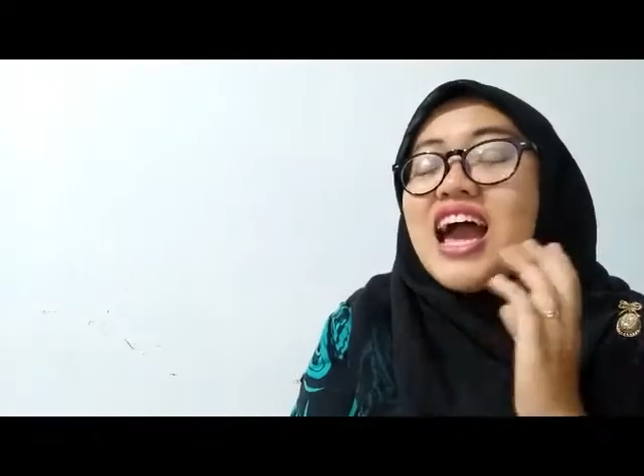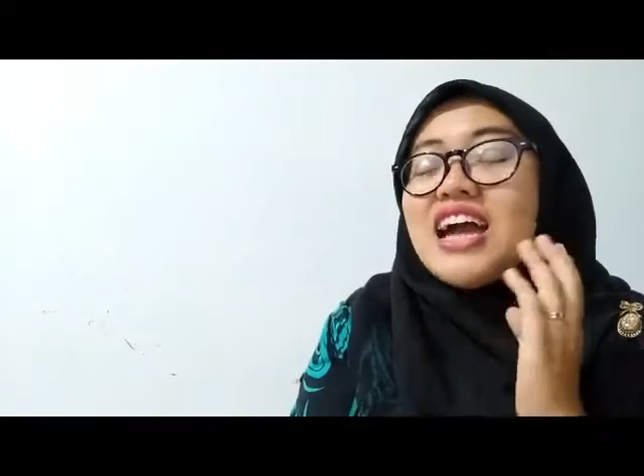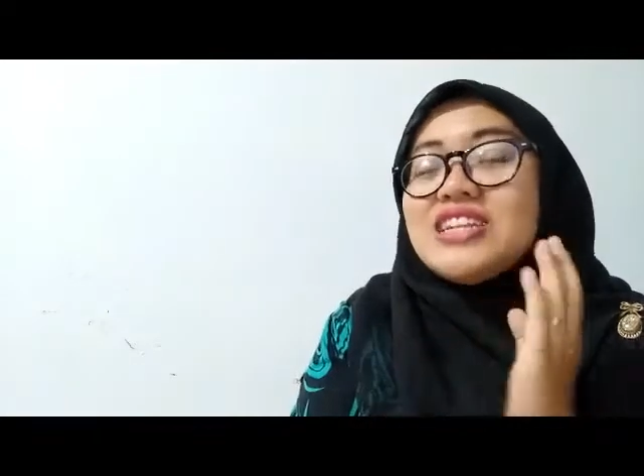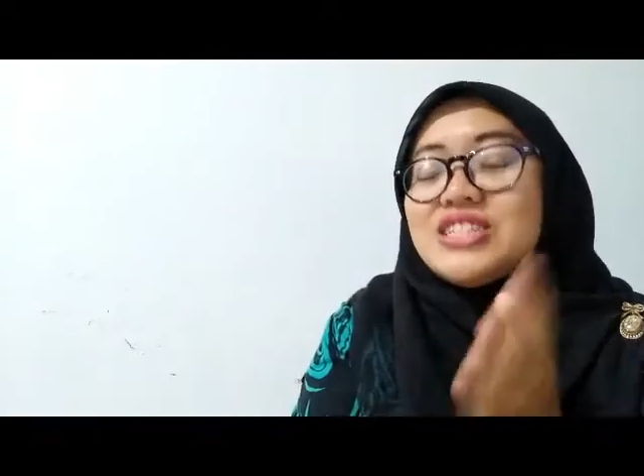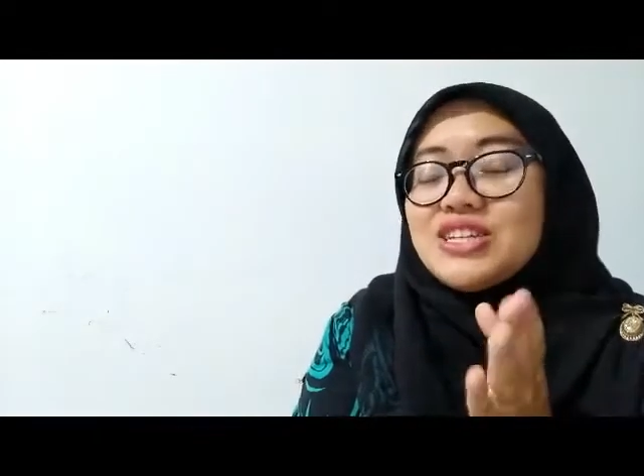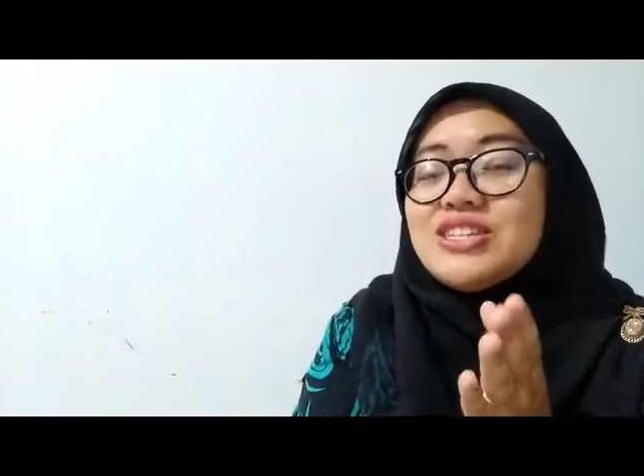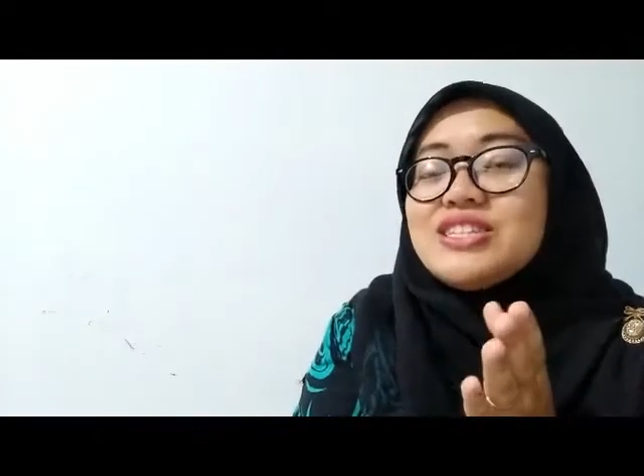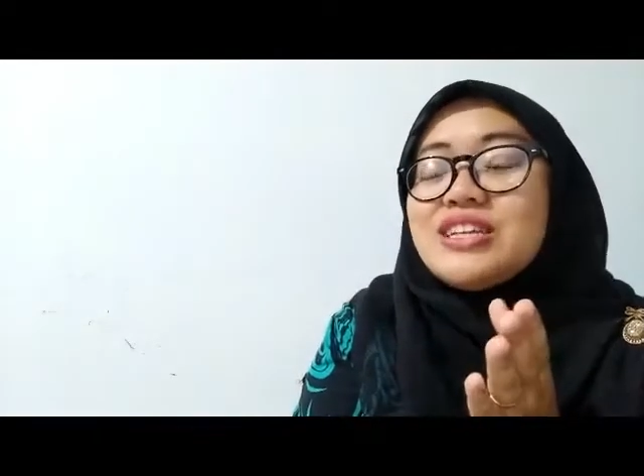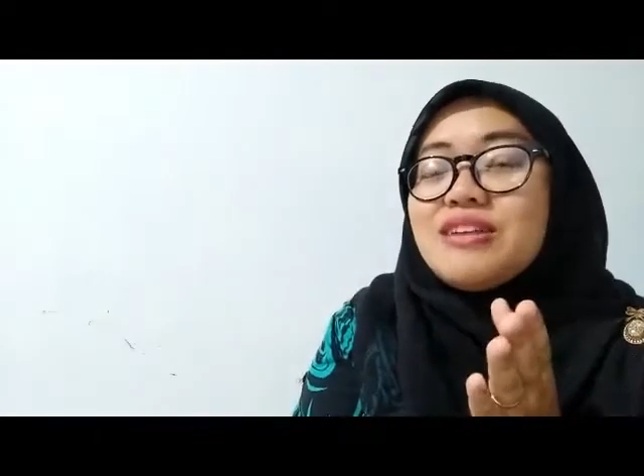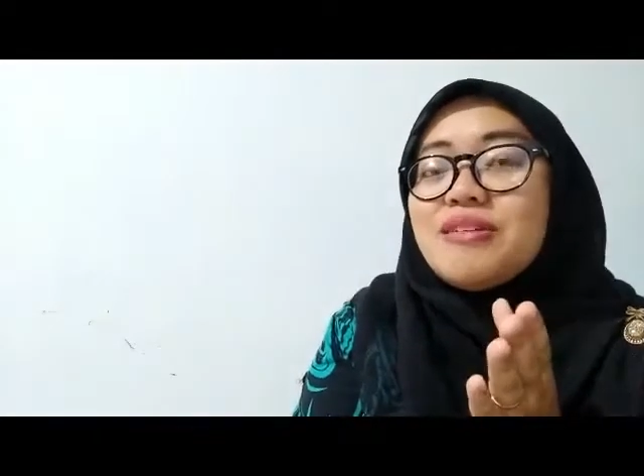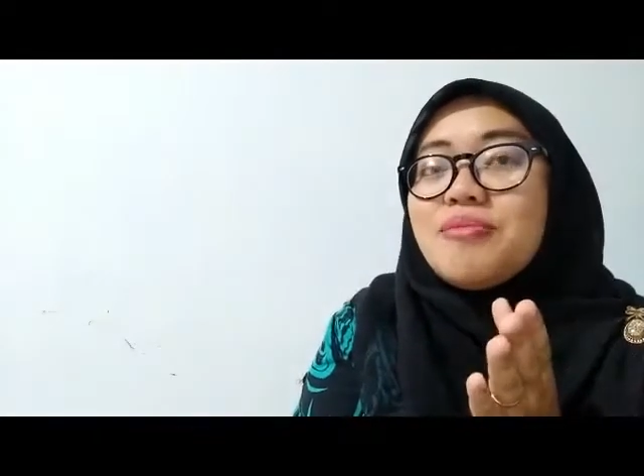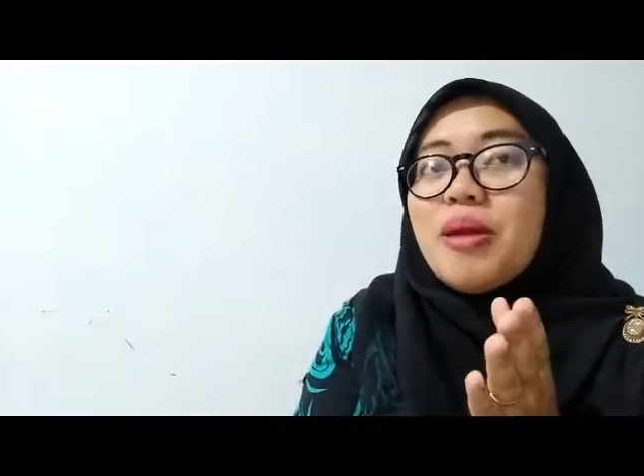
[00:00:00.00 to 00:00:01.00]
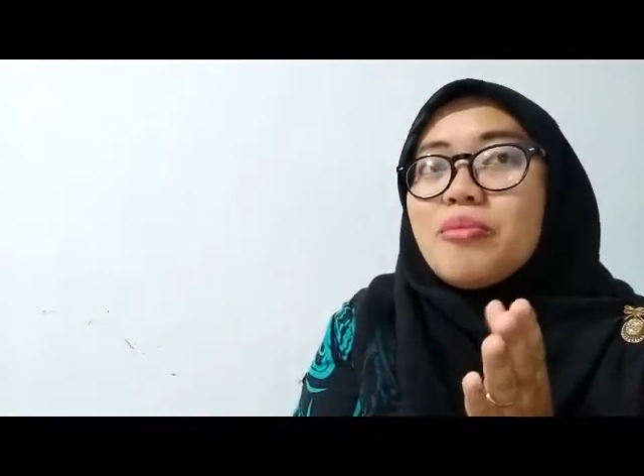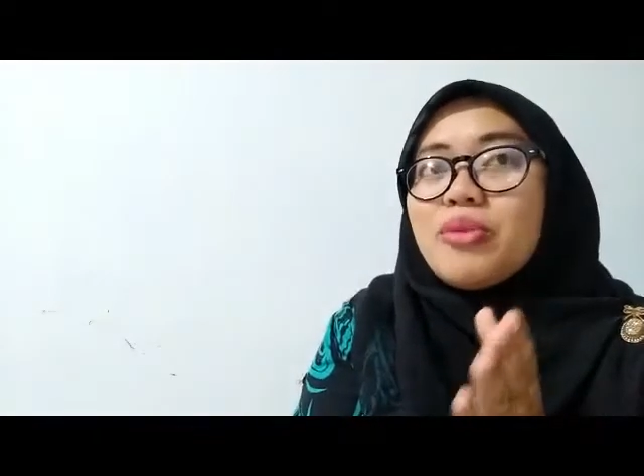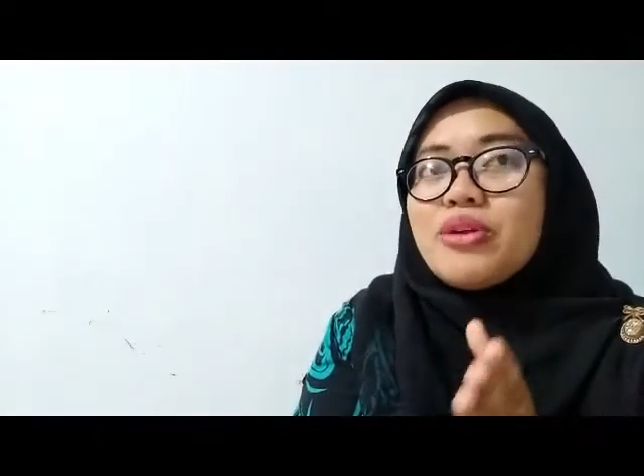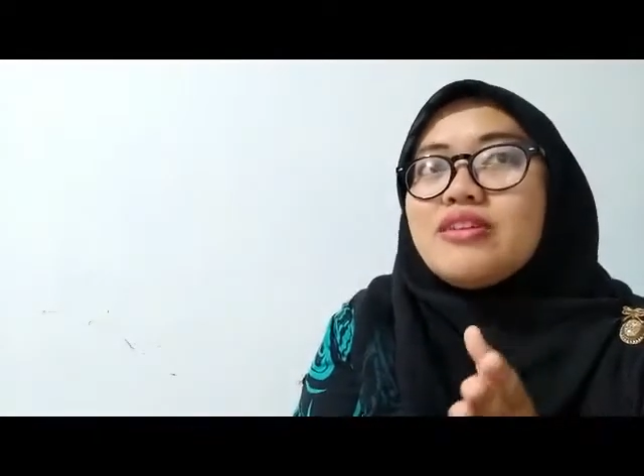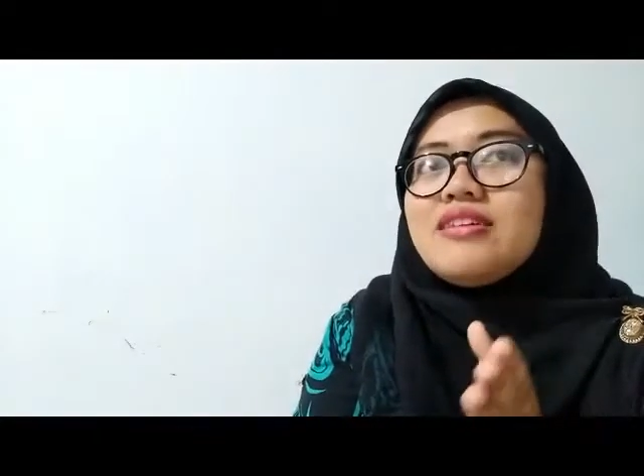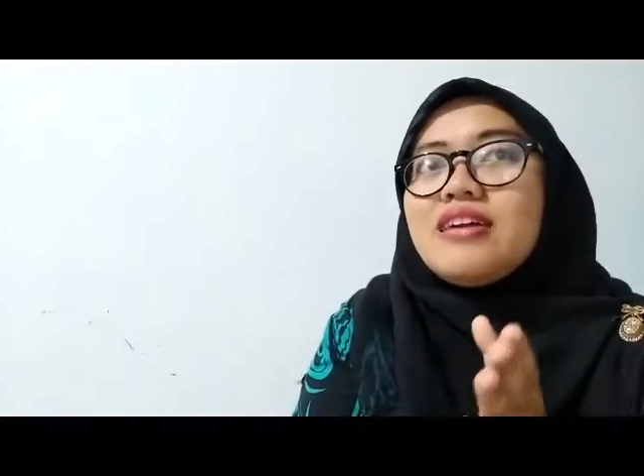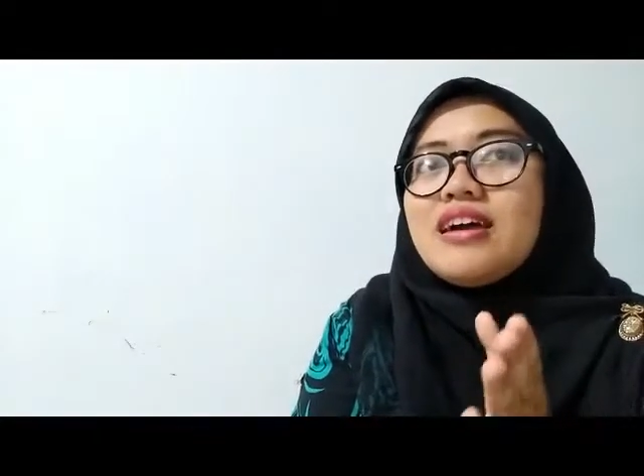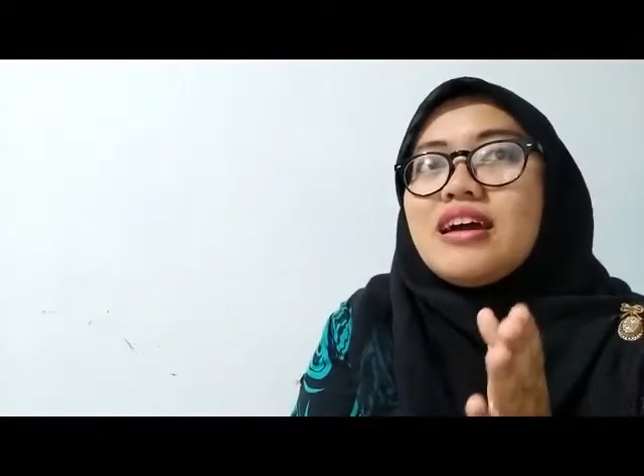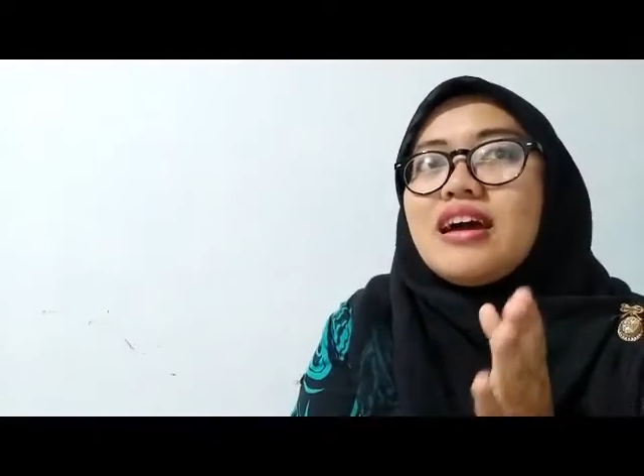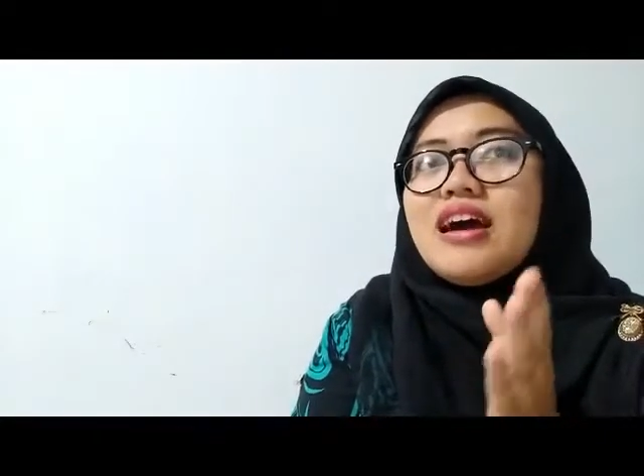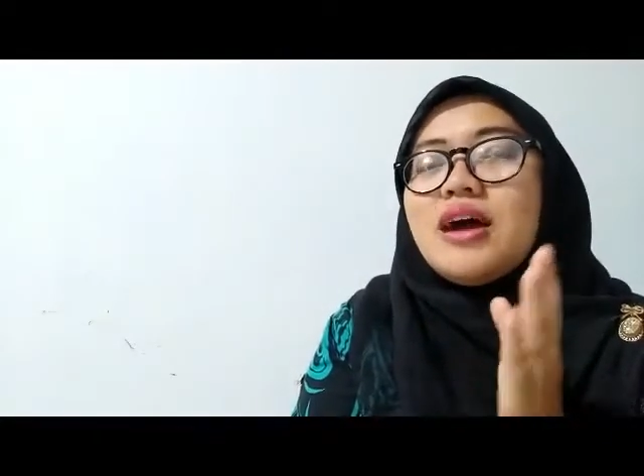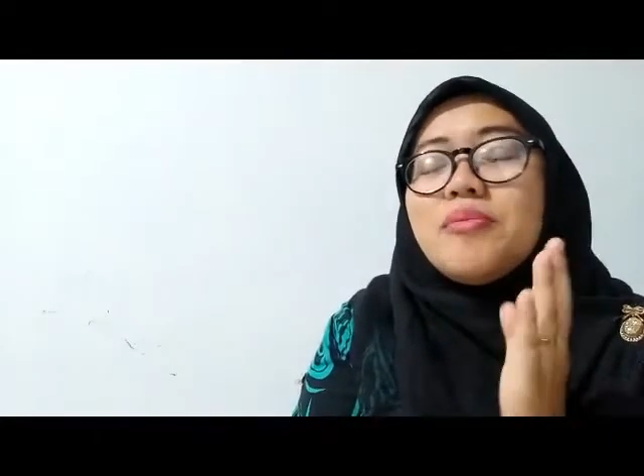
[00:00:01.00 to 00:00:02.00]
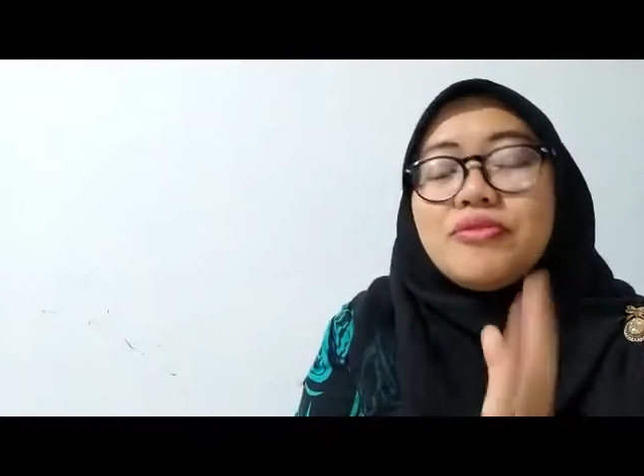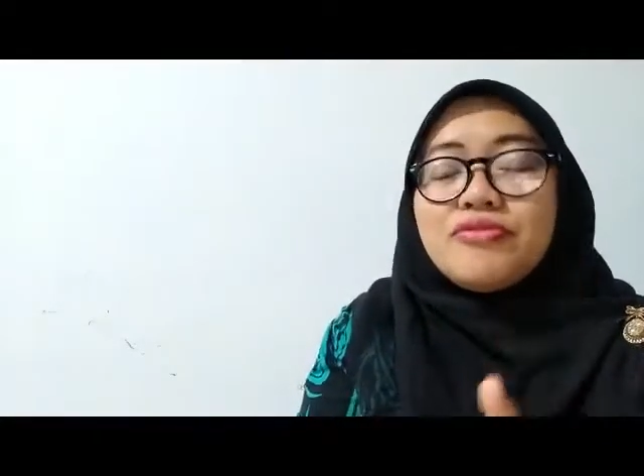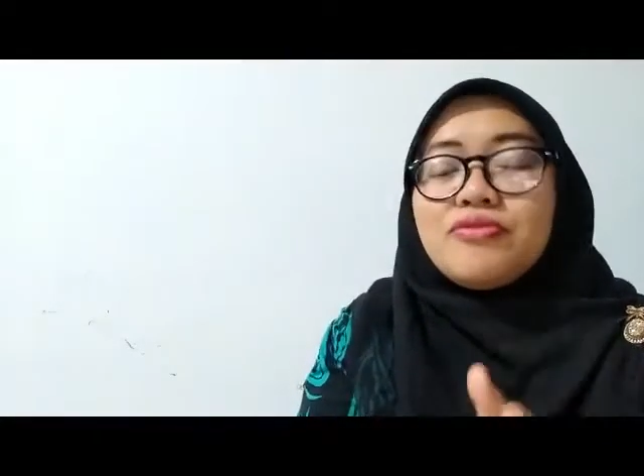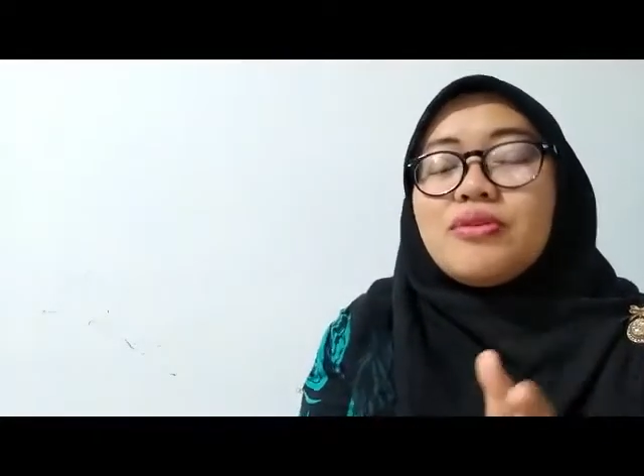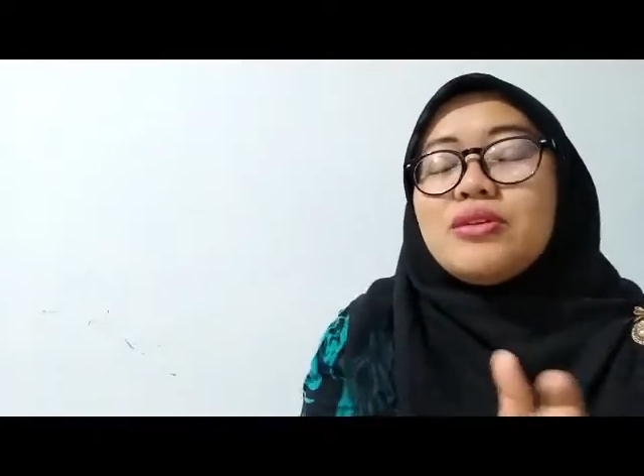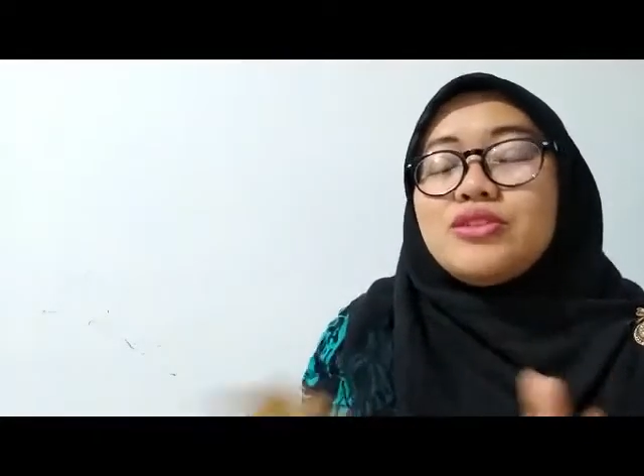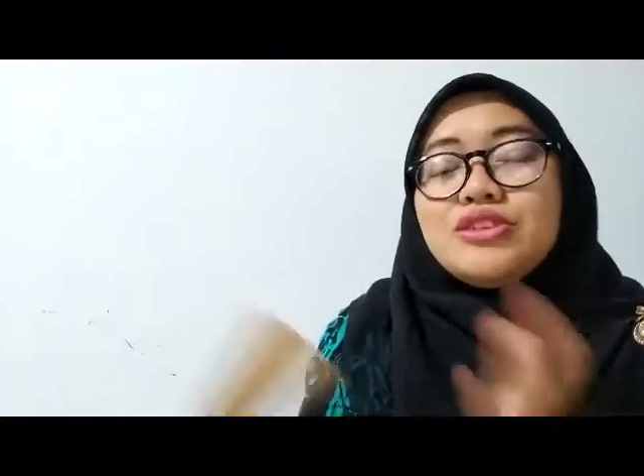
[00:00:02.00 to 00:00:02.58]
Do you still remember? Before